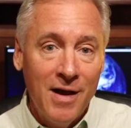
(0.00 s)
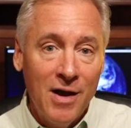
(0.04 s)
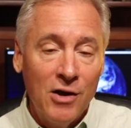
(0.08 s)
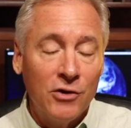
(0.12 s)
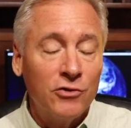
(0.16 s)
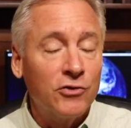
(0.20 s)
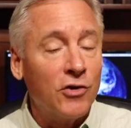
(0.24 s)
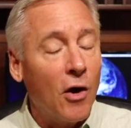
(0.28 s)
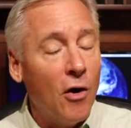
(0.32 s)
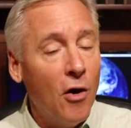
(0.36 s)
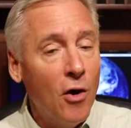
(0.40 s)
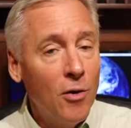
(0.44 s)

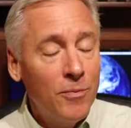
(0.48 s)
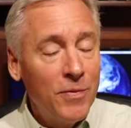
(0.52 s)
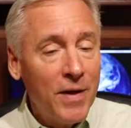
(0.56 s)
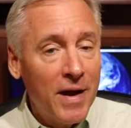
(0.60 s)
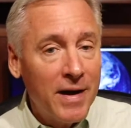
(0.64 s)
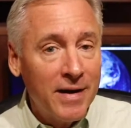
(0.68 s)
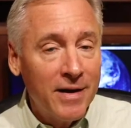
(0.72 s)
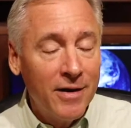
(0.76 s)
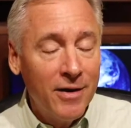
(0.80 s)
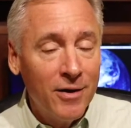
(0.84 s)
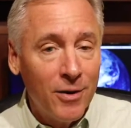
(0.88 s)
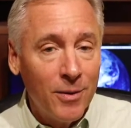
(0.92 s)
So I hope
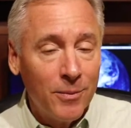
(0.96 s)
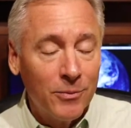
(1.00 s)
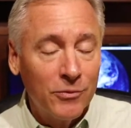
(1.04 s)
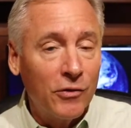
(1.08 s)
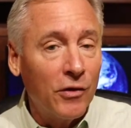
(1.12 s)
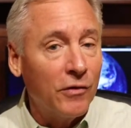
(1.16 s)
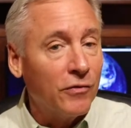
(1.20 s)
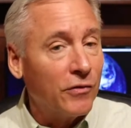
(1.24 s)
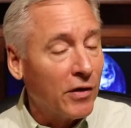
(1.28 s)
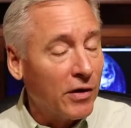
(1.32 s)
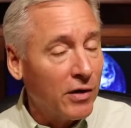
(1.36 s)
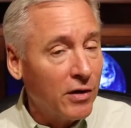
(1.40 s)
that
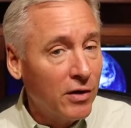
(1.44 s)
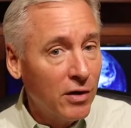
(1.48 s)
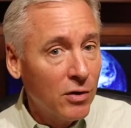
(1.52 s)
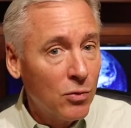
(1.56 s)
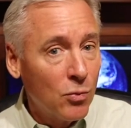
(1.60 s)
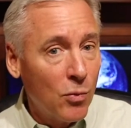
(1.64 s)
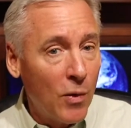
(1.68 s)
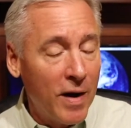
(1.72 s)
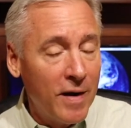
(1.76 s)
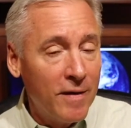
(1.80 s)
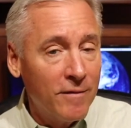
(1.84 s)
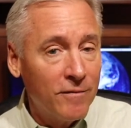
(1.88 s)
helps. It's a good
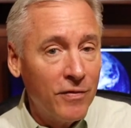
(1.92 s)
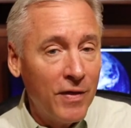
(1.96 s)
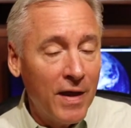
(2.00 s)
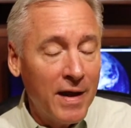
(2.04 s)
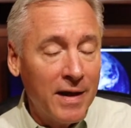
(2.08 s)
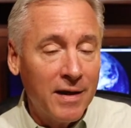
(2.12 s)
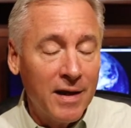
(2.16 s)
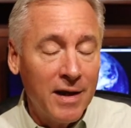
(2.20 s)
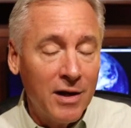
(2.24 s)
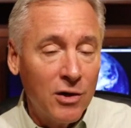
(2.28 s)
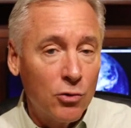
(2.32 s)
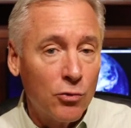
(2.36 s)
way of
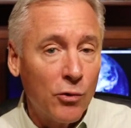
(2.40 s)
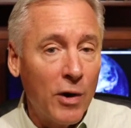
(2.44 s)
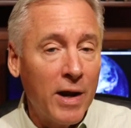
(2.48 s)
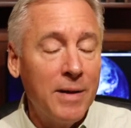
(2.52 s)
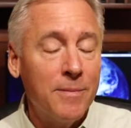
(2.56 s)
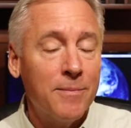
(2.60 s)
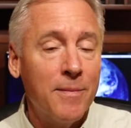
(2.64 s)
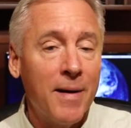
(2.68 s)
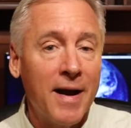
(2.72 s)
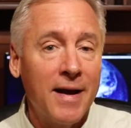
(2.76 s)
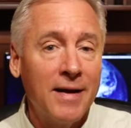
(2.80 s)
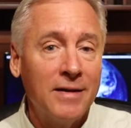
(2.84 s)
thinking,
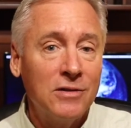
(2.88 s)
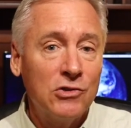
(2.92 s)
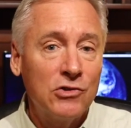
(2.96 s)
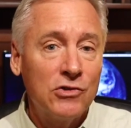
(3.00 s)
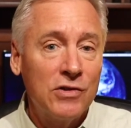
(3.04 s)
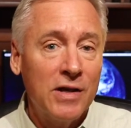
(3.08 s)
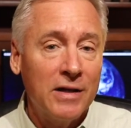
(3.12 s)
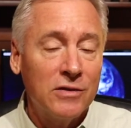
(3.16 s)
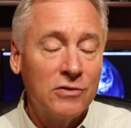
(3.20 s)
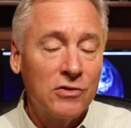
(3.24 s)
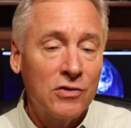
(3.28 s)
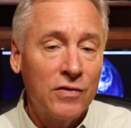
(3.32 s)
great
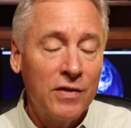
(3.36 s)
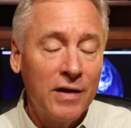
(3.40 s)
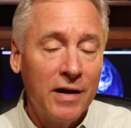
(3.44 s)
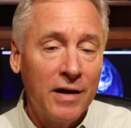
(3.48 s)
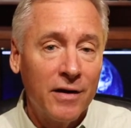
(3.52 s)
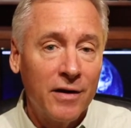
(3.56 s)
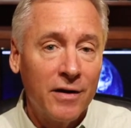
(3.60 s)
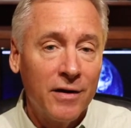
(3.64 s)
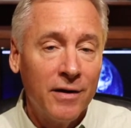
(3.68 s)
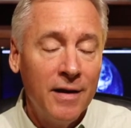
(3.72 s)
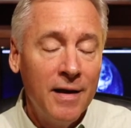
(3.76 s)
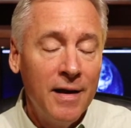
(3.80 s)
mindsets
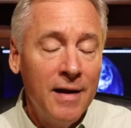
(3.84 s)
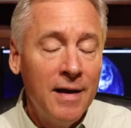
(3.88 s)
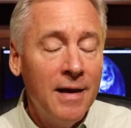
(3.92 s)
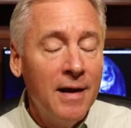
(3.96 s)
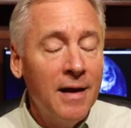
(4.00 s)
there.